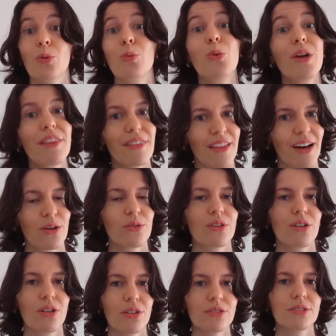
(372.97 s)
without
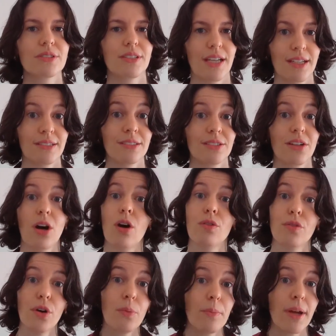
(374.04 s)
the consent
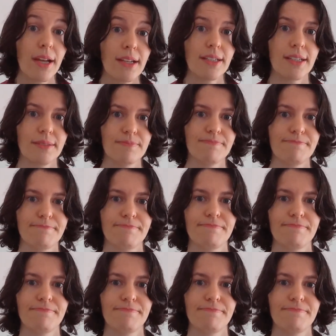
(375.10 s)
of Albania.